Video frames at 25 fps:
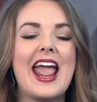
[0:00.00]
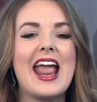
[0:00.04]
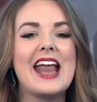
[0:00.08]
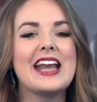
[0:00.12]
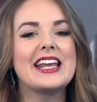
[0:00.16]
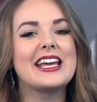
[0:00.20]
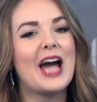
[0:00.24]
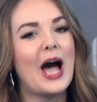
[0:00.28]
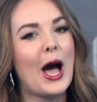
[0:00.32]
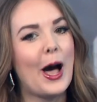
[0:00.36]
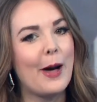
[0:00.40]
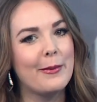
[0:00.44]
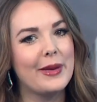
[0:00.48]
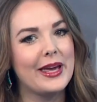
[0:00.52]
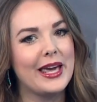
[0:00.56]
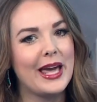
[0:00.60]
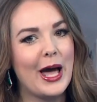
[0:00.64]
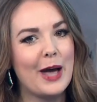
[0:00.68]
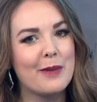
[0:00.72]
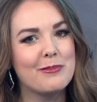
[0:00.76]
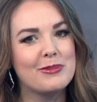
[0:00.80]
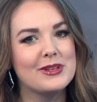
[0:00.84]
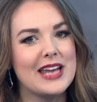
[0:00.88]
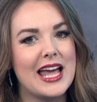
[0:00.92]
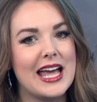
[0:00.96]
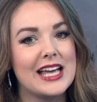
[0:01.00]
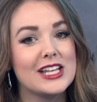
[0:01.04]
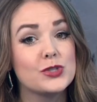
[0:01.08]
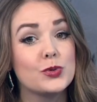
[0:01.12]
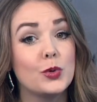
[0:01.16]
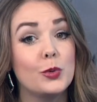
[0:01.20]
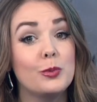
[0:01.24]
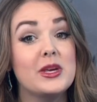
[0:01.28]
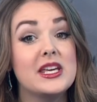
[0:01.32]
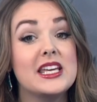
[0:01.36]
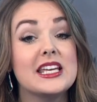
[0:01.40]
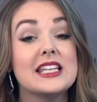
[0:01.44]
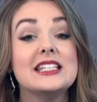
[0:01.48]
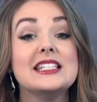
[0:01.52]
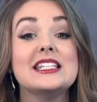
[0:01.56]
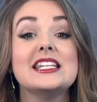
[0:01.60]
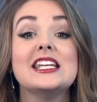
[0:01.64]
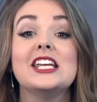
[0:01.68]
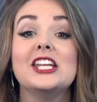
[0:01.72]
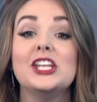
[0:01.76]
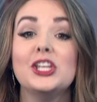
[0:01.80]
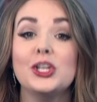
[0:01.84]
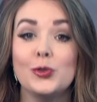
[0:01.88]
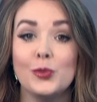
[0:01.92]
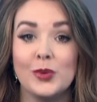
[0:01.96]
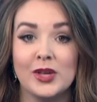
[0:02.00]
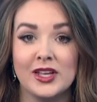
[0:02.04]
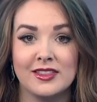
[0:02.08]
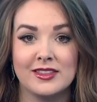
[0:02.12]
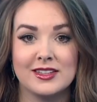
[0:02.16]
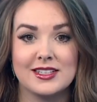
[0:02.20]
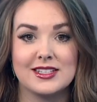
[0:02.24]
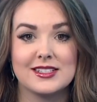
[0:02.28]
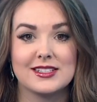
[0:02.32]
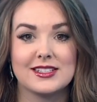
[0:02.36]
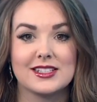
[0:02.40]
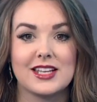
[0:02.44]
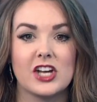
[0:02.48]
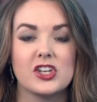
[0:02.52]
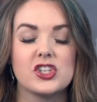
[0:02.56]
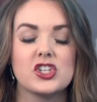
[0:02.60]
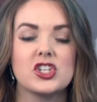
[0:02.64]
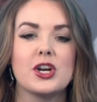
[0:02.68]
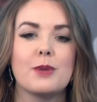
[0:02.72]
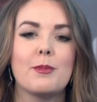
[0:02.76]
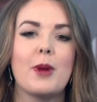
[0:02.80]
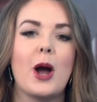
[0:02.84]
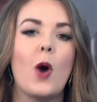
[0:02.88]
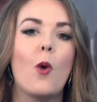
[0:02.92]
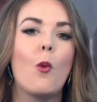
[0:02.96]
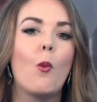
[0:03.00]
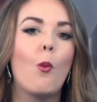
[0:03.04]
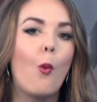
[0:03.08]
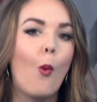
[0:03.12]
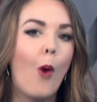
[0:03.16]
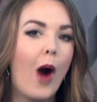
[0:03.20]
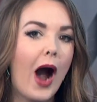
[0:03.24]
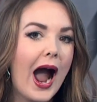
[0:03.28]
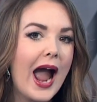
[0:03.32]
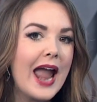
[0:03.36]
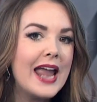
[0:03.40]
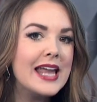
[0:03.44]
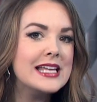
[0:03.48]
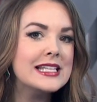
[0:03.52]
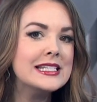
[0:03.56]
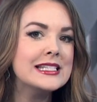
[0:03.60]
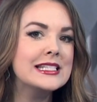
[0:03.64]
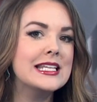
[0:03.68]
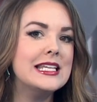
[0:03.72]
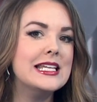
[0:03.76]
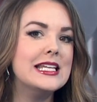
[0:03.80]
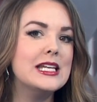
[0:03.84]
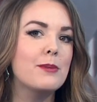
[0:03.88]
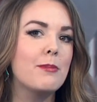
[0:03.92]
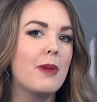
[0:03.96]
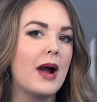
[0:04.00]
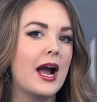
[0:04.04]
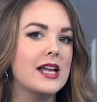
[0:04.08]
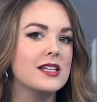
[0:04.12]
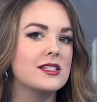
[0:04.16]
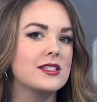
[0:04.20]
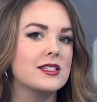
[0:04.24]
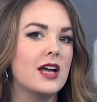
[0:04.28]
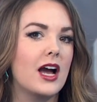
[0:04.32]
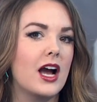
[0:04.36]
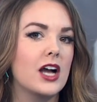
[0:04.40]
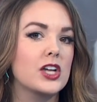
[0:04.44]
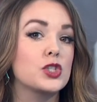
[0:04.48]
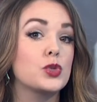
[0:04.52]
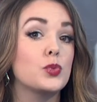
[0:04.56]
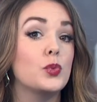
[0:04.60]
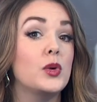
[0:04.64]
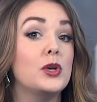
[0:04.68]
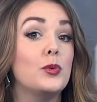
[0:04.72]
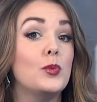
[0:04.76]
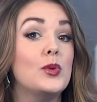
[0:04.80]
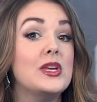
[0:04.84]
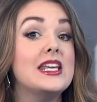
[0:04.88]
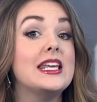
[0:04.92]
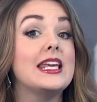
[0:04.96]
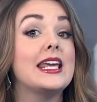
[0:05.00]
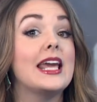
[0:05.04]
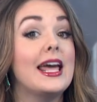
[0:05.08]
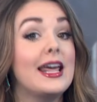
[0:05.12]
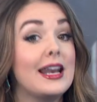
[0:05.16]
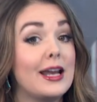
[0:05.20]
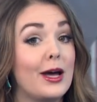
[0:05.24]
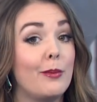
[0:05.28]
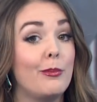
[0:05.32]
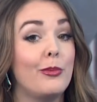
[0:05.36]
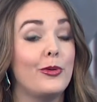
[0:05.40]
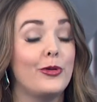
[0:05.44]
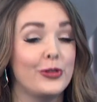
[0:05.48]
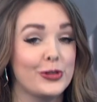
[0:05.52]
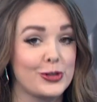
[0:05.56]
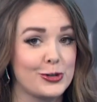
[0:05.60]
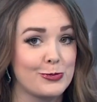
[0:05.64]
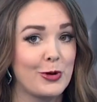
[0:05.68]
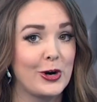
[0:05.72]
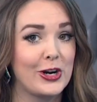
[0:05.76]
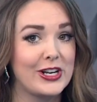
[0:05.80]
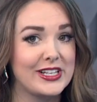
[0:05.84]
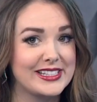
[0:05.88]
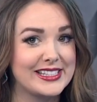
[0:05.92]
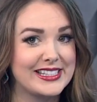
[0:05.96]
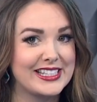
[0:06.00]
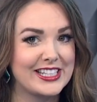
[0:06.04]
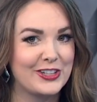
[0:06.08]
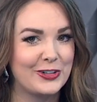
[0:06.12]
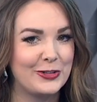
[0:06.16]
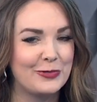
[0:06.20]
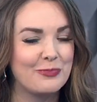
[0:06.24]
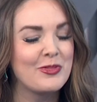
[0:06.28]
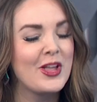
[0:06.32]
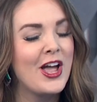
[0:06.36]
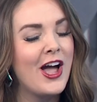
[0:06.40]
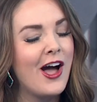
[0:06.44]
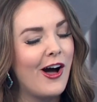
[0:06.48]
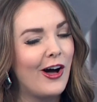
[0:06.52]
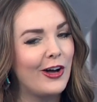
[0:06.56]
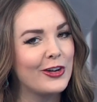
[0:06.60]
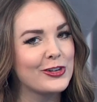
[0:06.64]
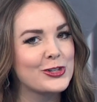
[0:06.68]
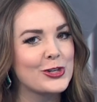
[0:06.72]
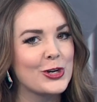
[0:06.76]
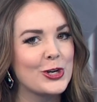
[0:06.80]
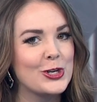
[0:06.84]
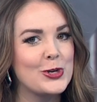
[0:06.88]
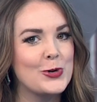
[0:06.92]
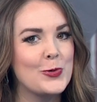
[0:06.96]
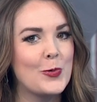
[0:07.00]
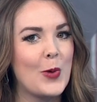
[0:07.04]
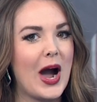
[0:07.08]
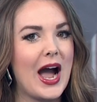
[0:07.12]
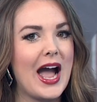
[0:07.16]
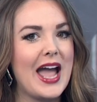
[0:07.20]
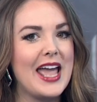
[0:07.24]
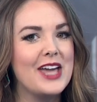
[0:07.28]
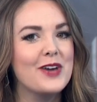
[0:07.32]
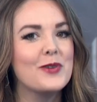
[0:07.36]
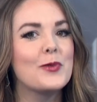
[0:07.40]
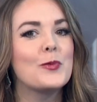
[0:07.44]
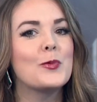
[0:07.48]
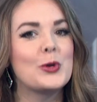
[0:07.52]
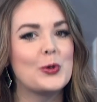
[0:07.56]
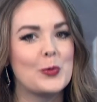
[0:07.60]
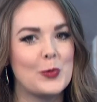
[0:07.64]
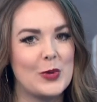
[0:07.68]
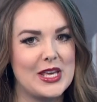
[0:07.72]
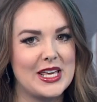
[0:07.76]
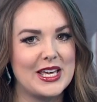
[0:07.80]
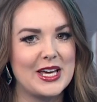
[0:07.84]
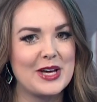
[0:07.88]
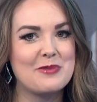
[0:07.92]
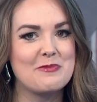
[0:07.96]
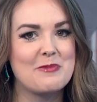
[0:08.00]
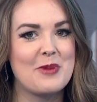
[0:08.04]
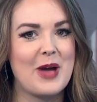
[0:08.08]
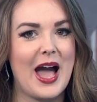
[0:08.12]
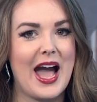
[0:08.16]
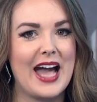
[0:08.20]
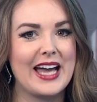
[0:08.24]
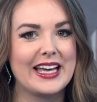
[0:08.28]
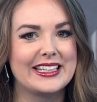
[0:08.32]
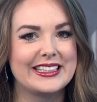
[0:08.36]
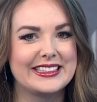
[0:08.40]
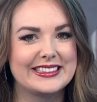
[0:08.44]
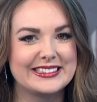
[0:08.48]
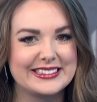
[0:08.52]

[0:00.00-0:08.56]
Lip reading: And coming up next, we'll be continuing the discussion about why it's key to buy stocks when we get a bullish market signal. I'll show you why when we come back.